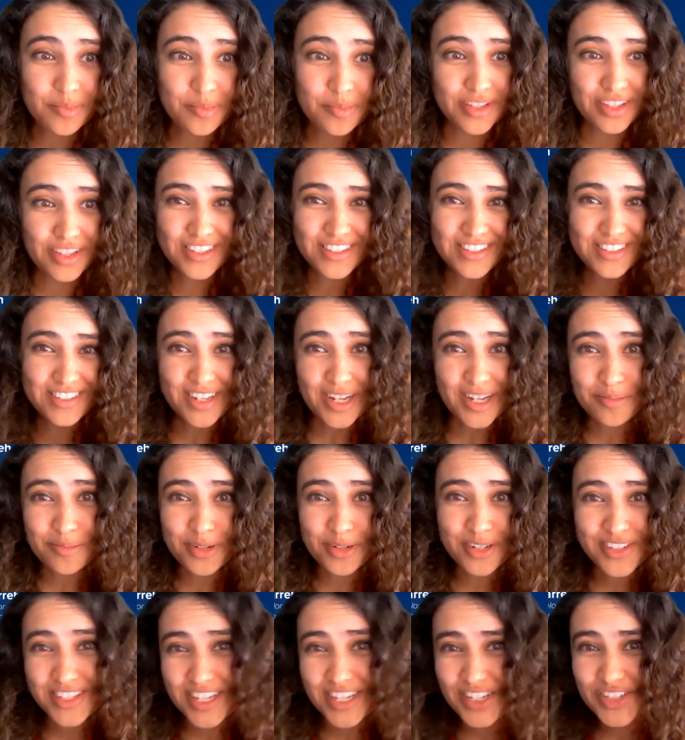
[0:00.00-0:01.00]
and
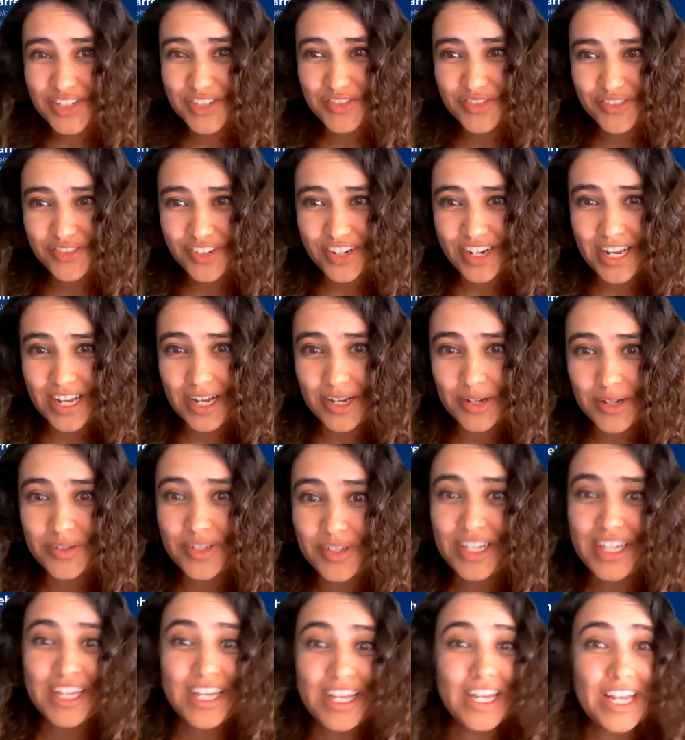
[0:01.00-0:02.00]
stop our
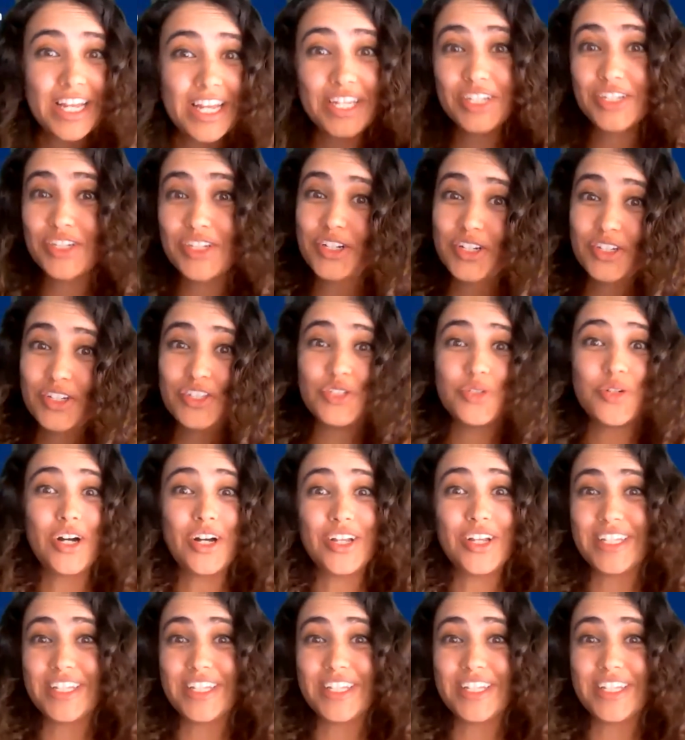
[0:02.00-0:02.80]
session for now,